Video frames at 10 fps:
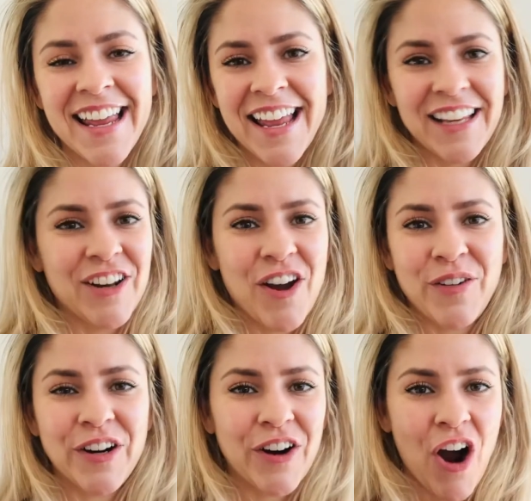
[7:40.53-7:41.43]

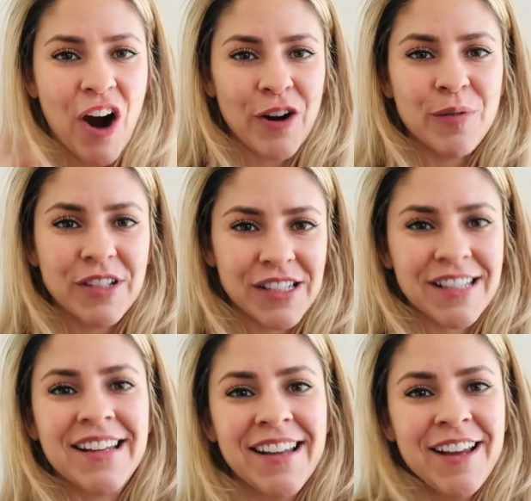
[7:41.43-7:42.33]
her heart
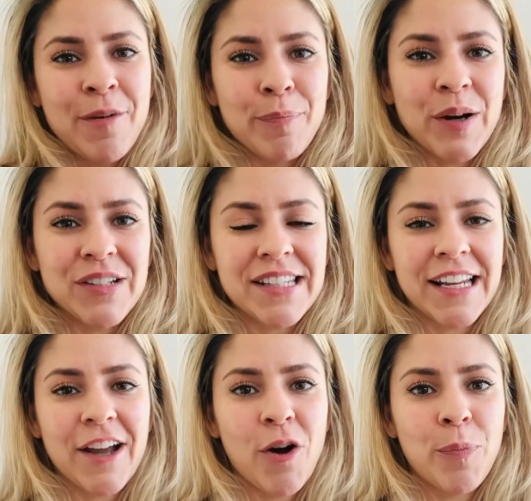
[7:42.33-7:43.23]
was
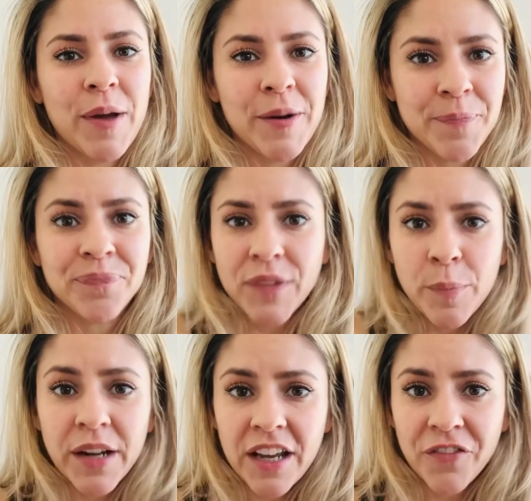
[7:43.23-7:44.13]
bursting open. I'm
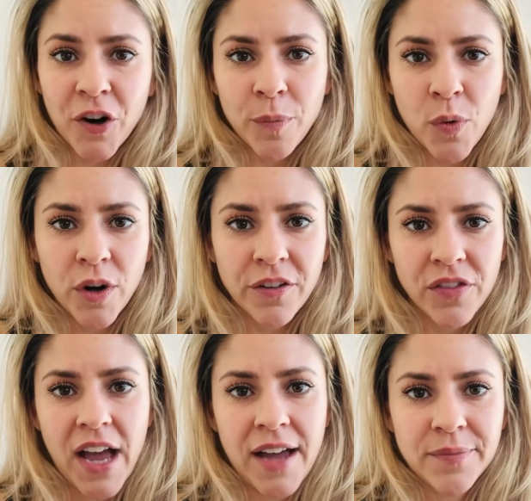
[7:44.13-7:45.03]
gonna give her more of
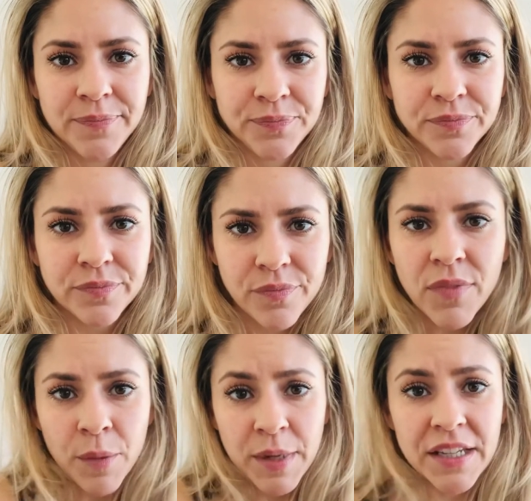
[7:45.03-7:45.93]
that,
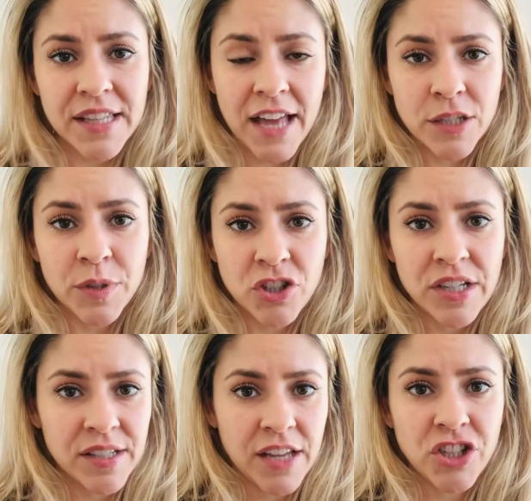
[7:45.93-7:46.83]
because that's what she
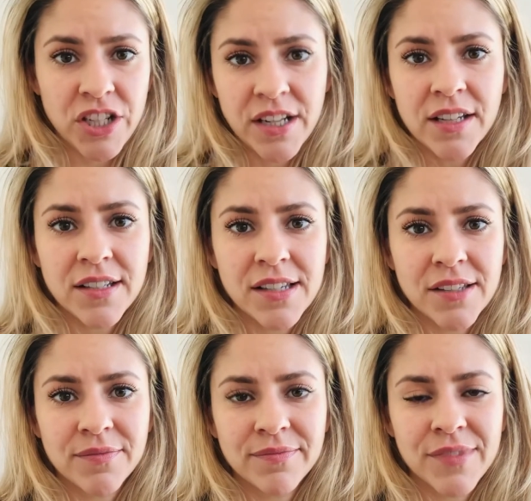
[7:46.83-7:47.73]
says she
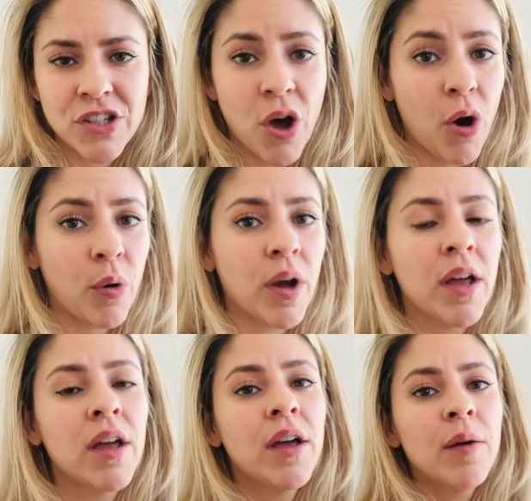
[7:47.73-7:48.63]
is. So
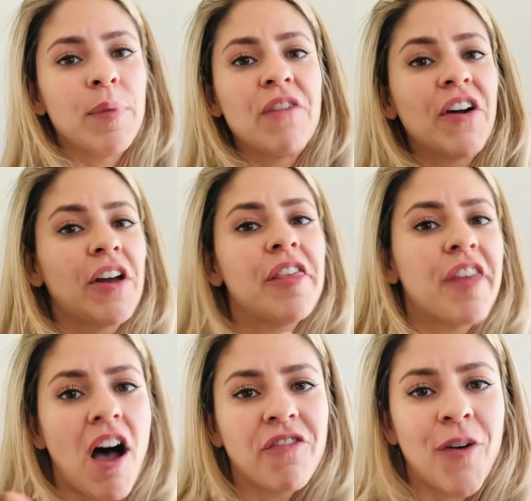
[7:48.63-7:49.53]
be very
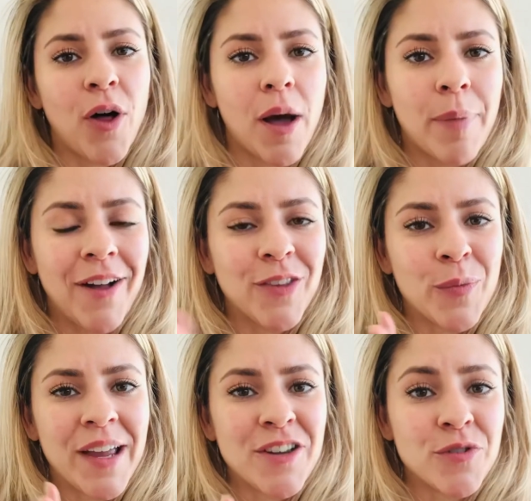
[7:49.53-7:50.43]
thoughtful about the
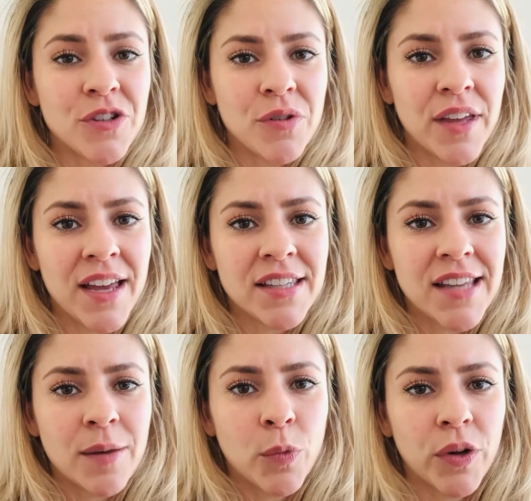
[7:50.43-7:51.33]
way you do this,
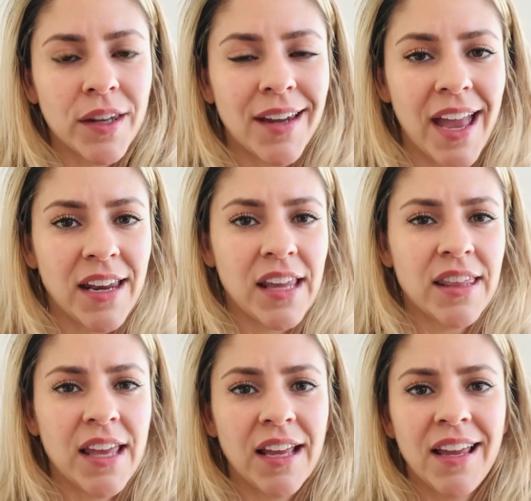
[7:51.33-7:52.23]
and more than
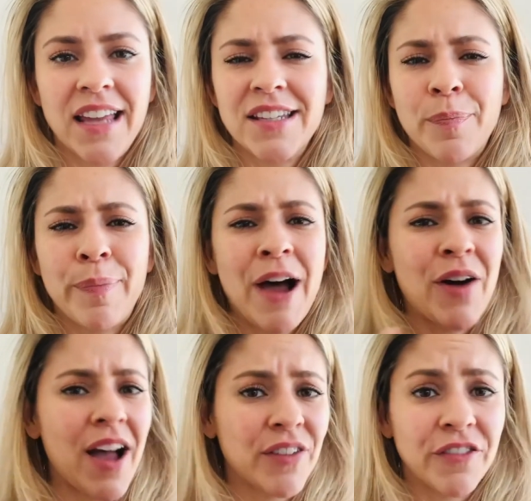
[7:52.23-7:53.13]
anything, it's
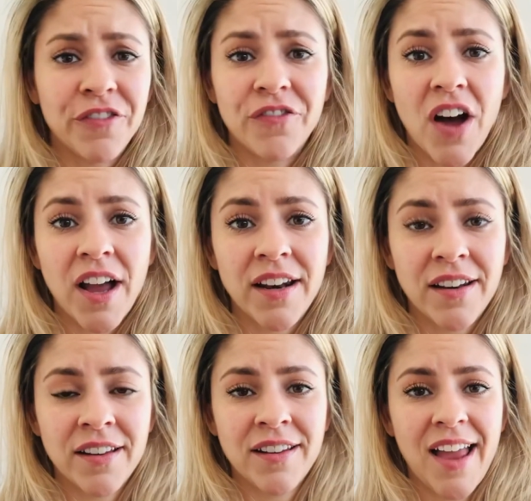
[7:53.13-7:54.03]
about having fun,
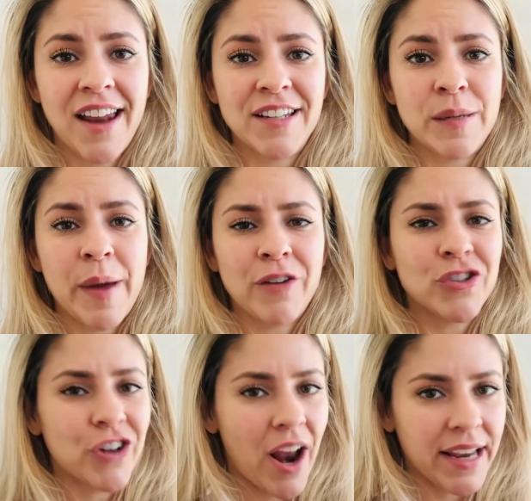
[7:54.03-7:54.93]
and it's about
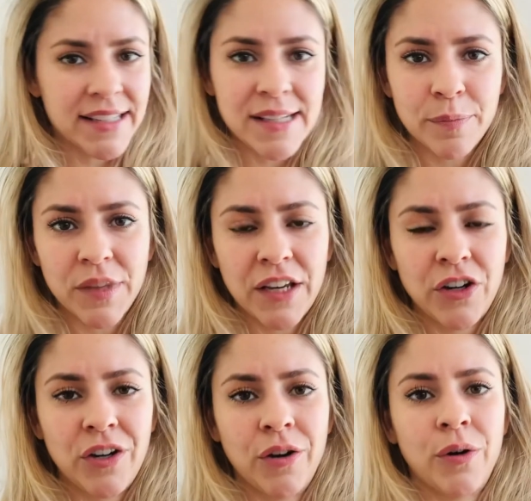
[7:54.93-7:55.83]
trying something
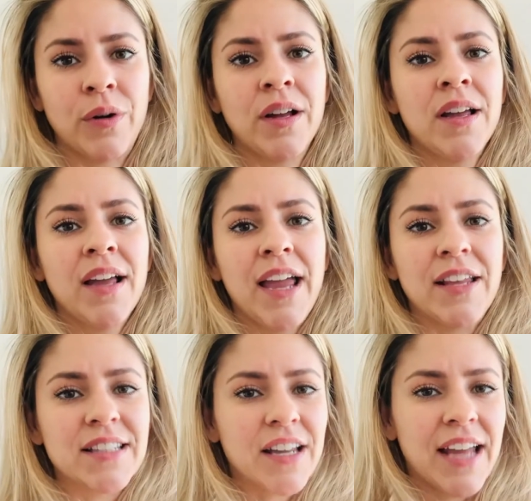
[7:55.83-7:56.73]
new.
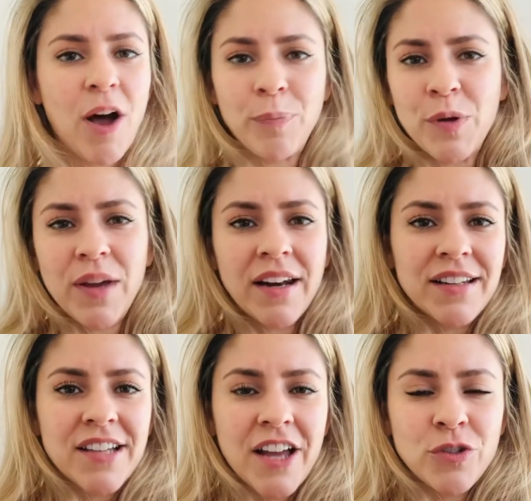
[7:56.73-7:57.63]
It's gonna help you get in
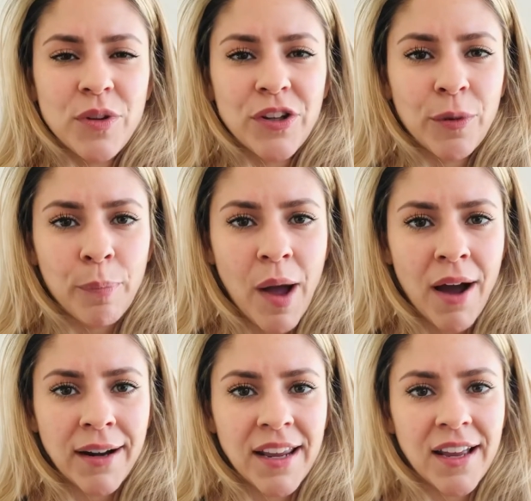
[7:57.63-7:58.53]
touch with your
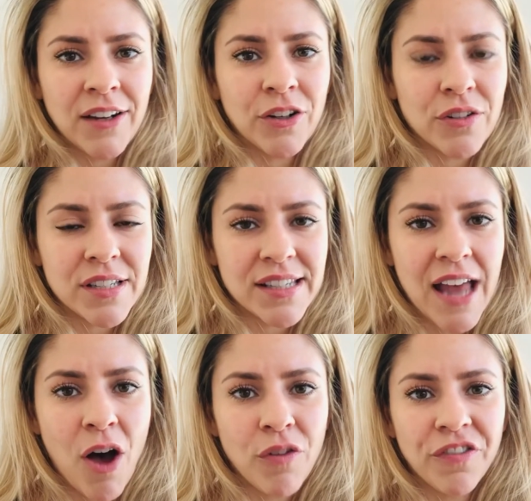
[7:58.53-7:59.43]
body and
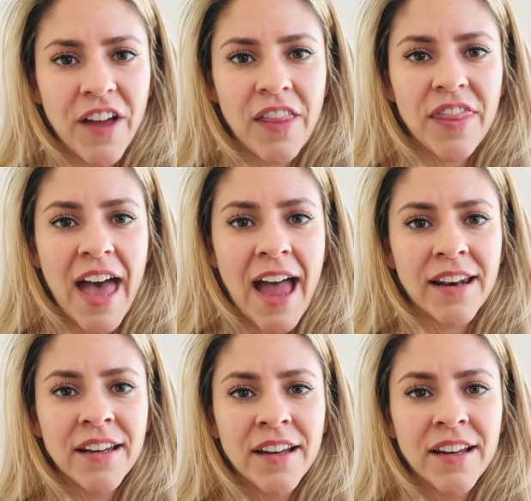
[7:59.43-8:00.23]
yourself and that